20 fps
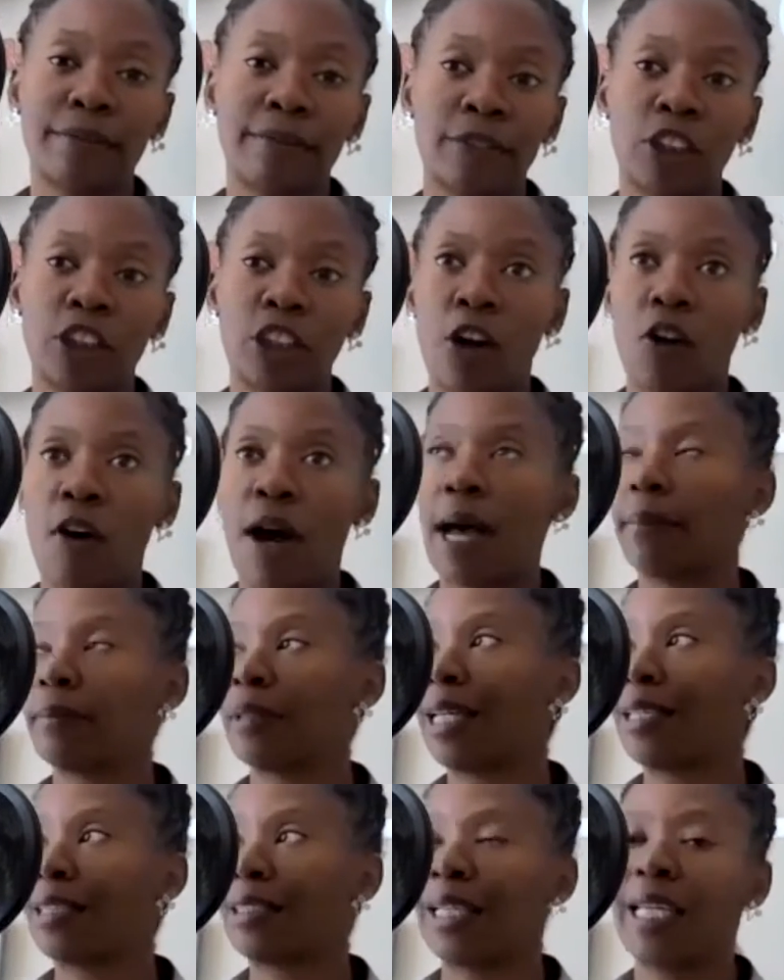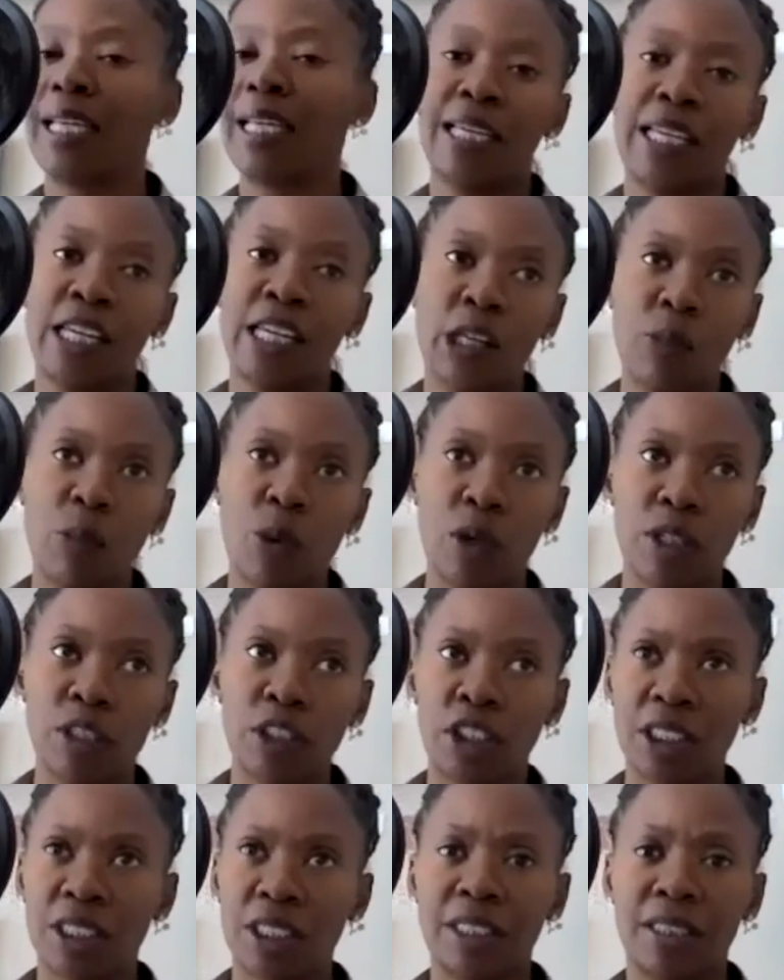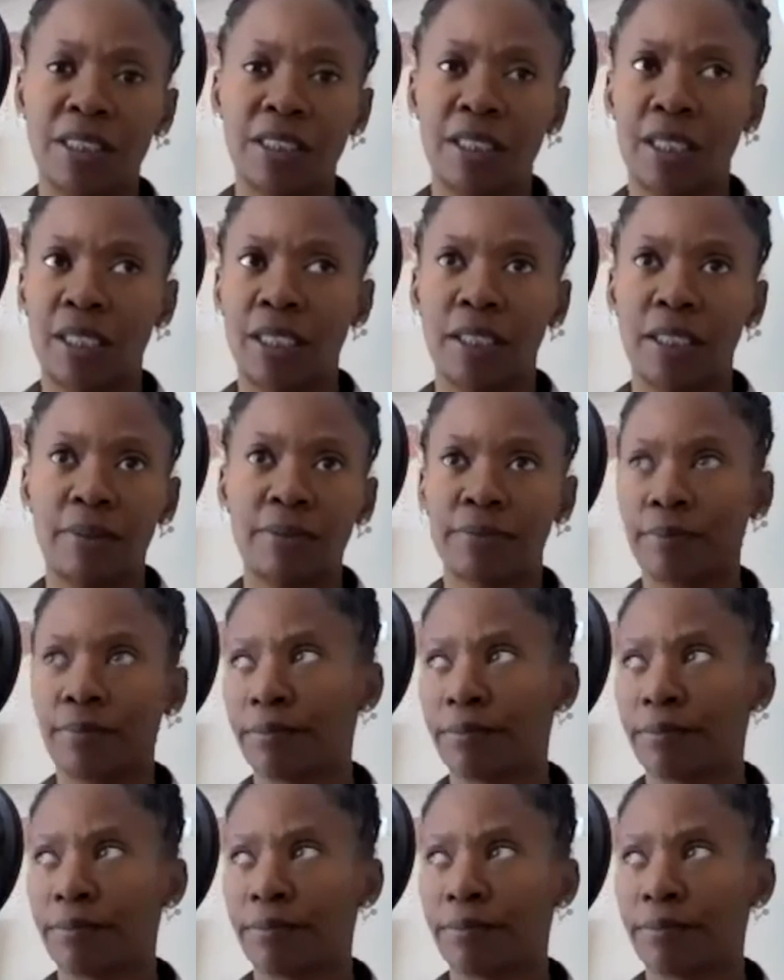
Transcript: You know, I'm not dating anymore just to,